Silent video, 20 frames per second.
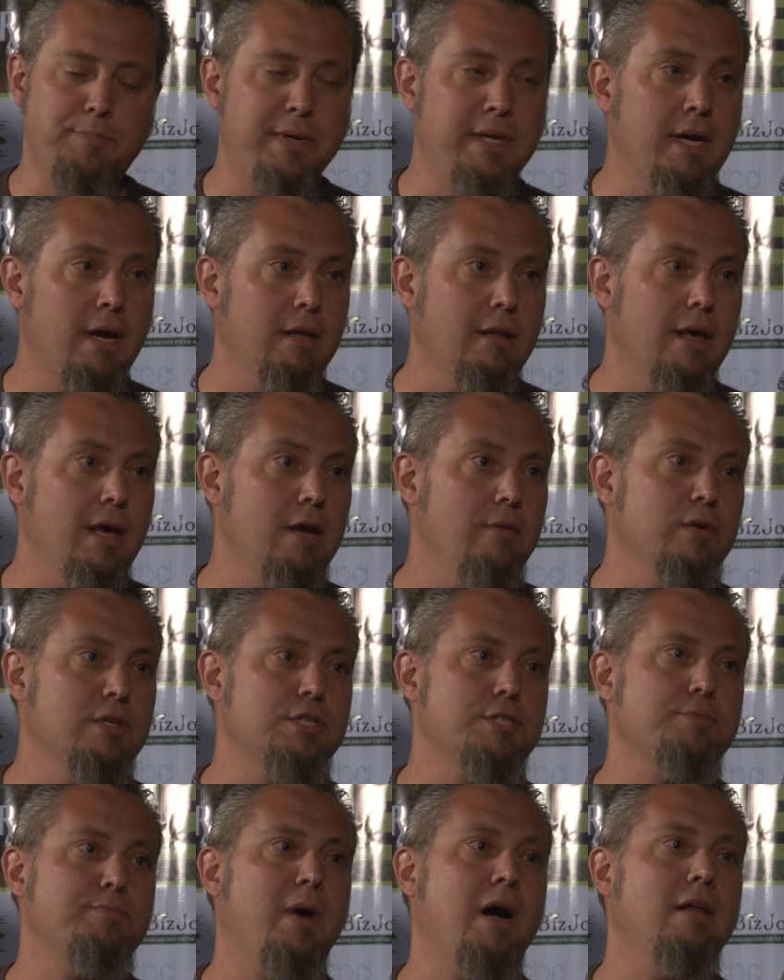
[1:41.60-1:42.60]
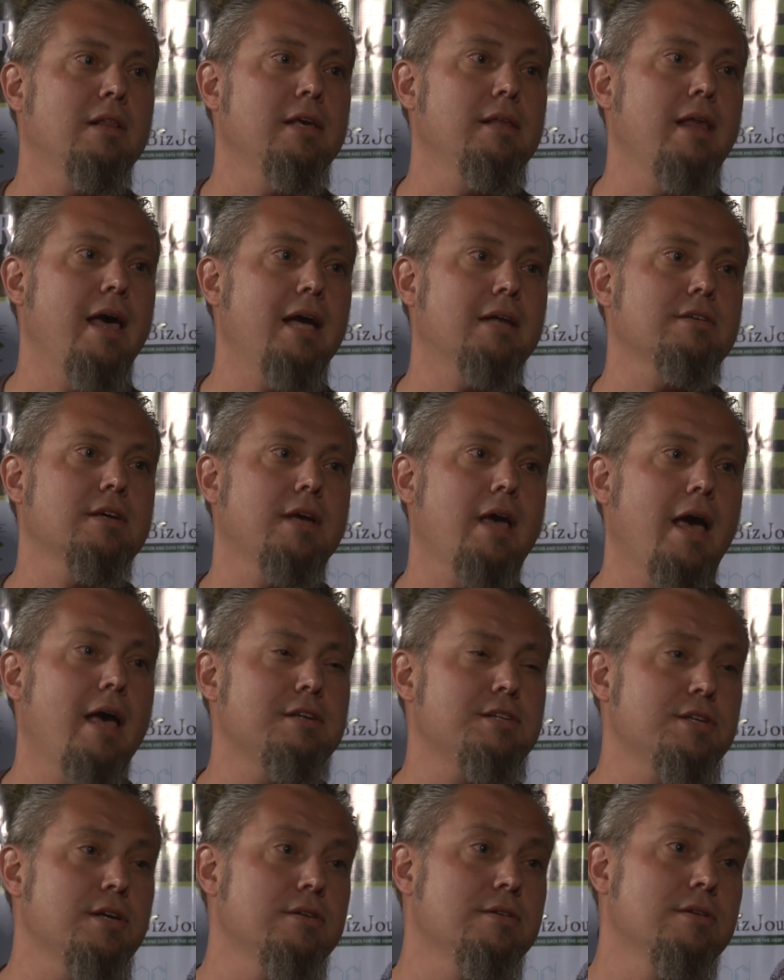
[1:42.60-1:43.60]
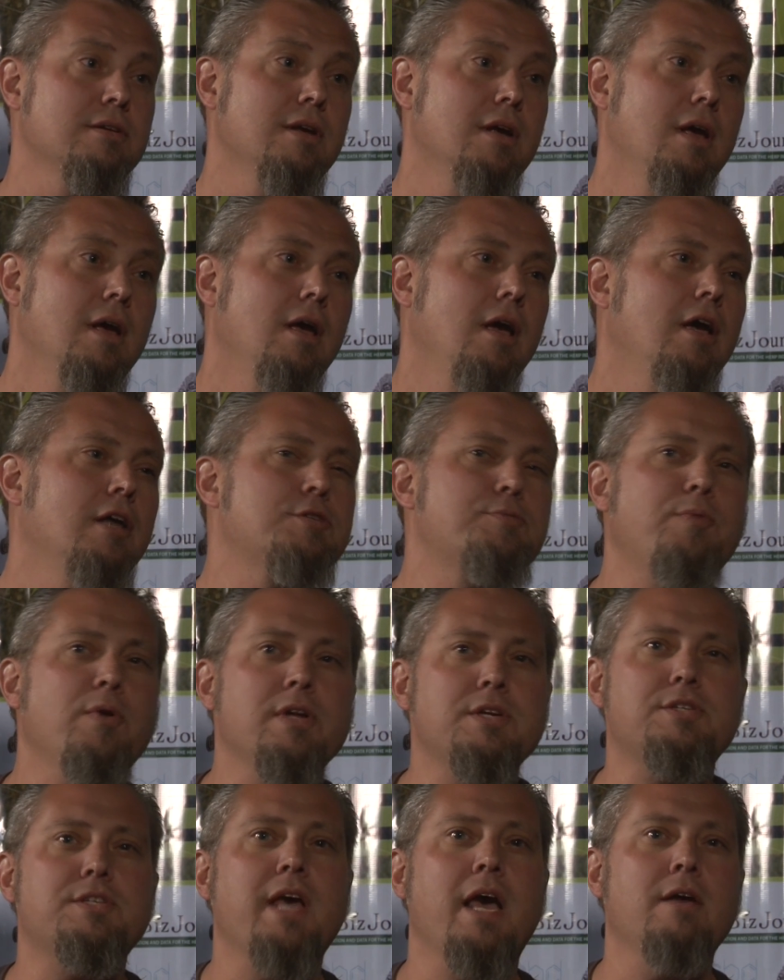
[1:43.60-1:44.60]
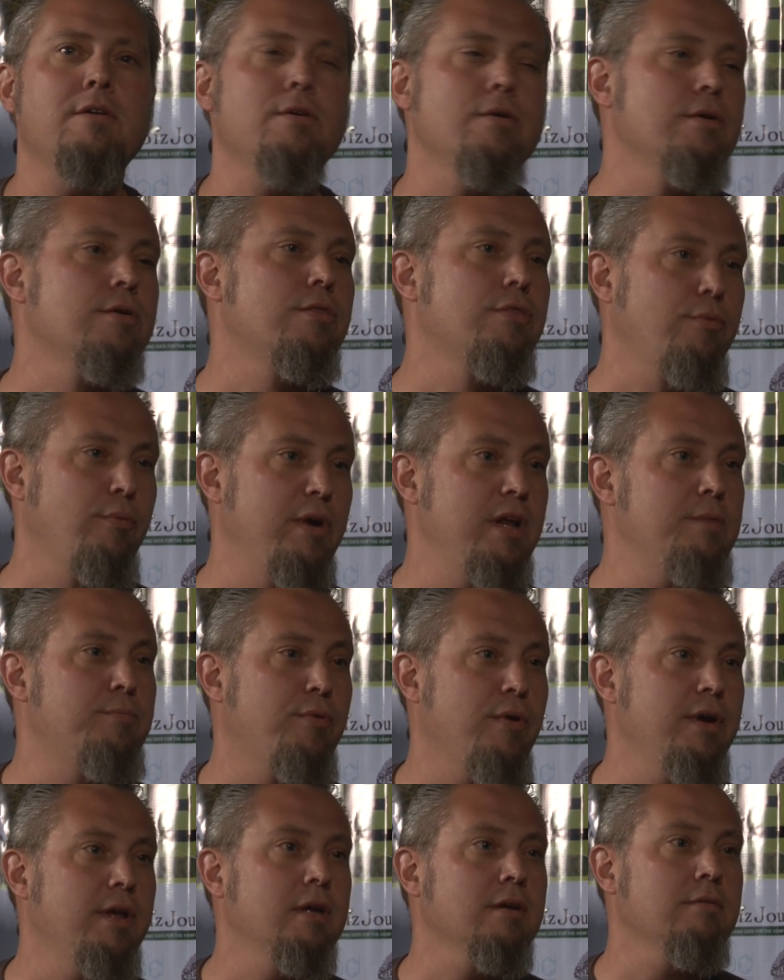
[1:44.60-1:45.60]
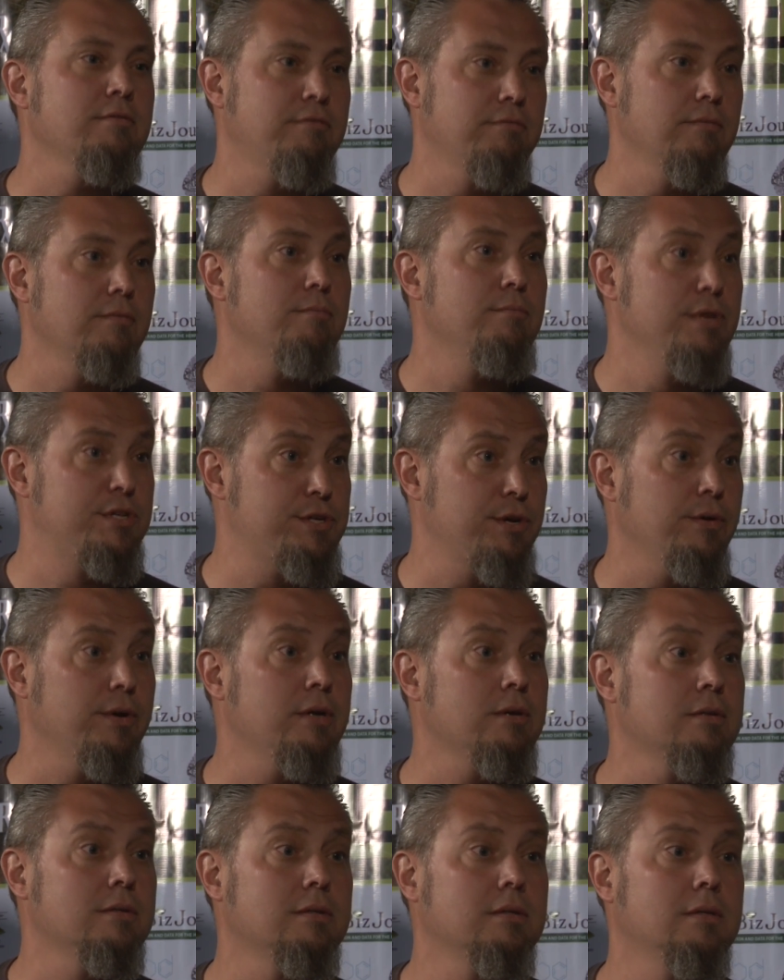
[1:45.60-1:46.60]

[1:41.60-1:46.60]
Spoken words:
PLA, which is polylactic acid. It's pretty standard 3D printing material.